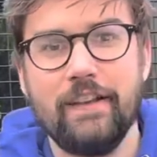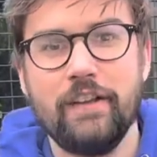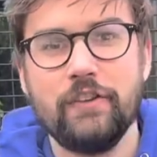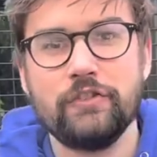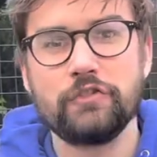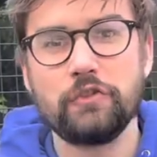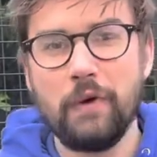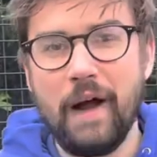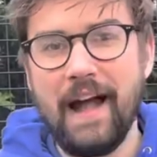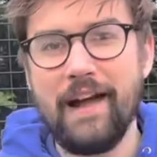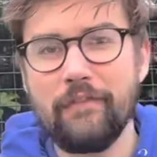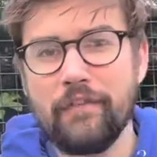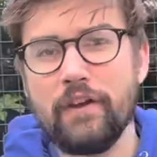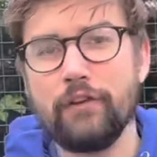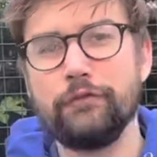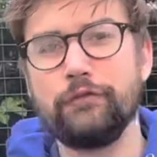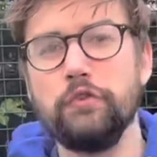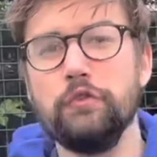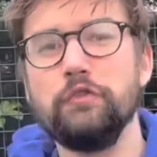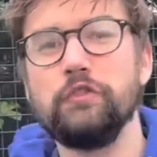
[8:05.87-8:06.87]
So having a
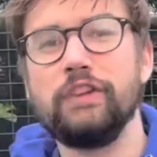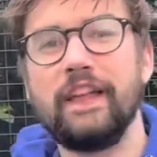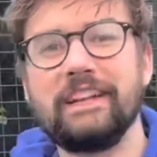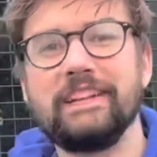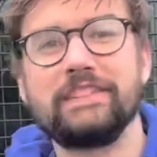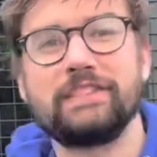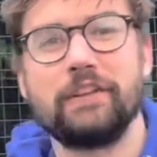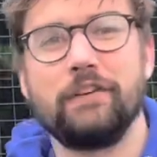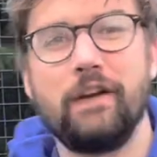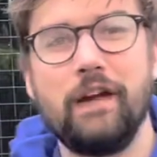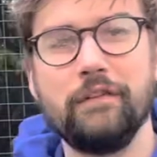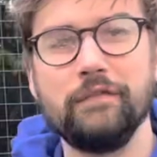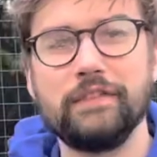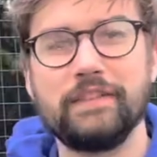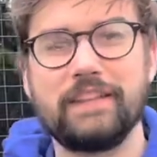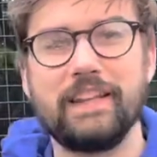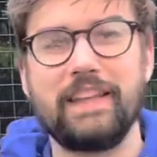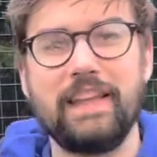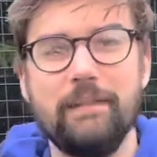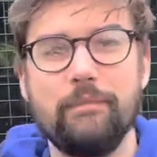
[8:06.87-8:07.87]
few lynx around
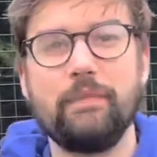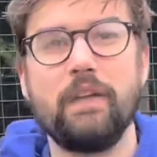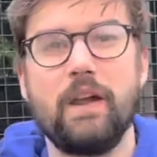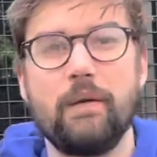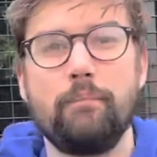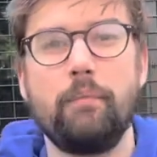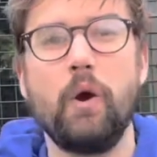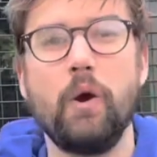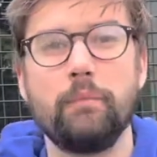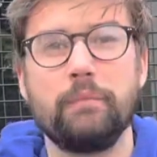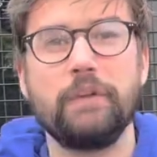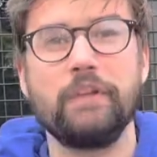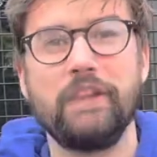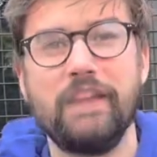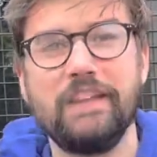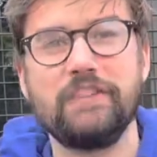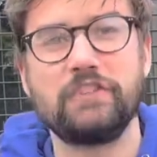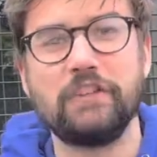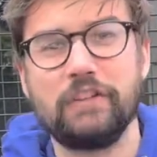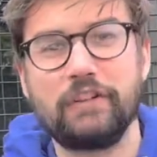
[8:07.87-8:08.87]
to keep their
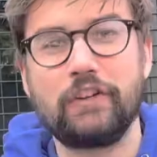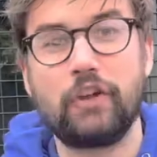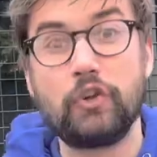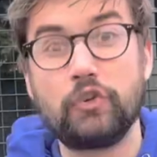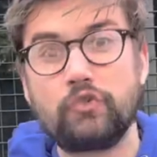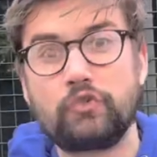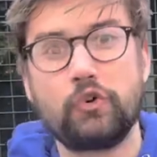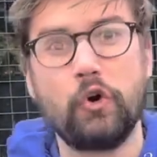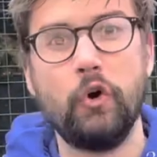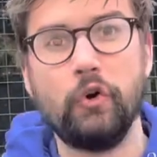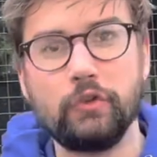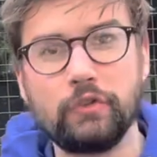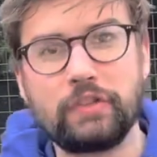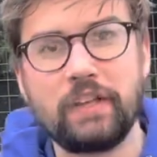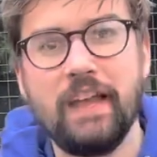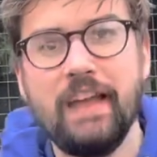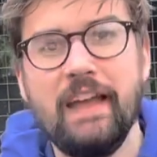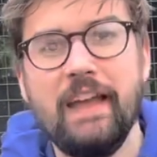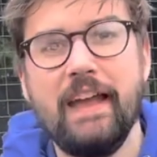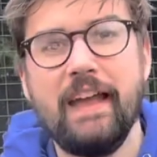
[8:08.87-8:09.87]
population controlled
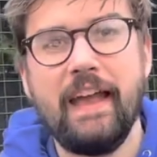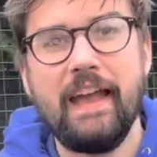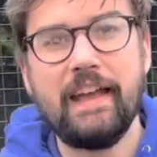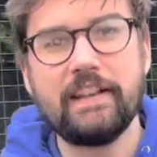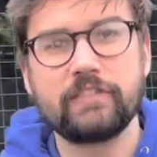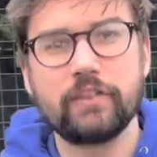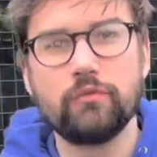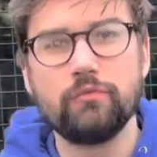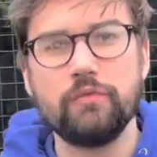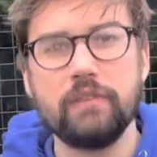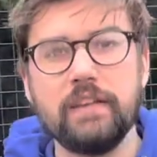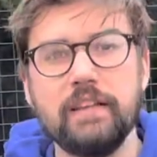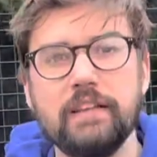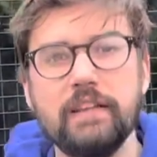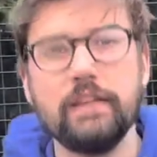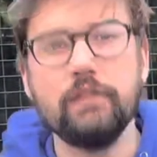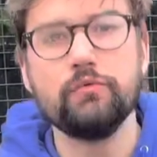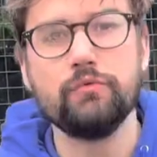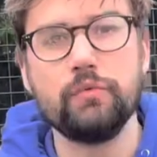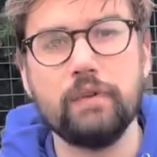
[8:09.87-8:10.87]
is a
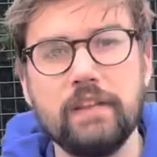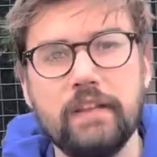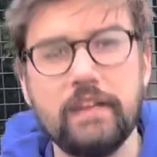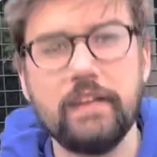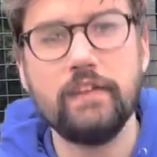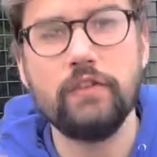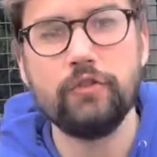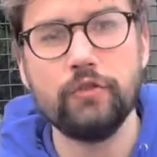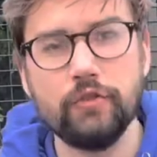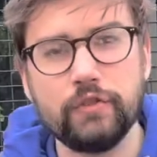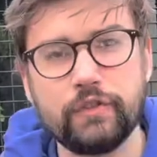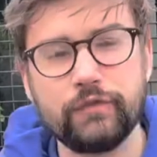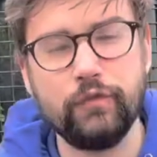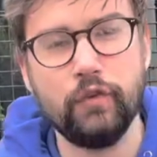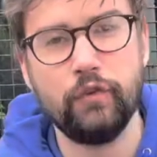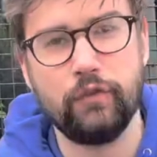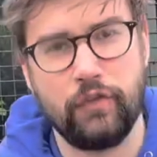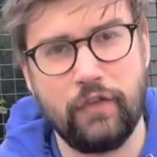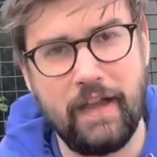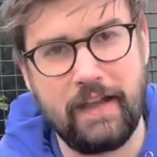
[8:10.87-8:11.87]
really, really
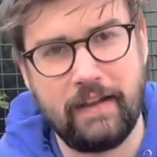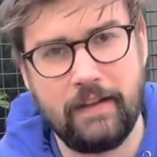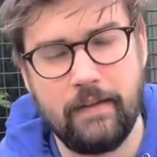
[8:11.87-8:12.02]
useful thing.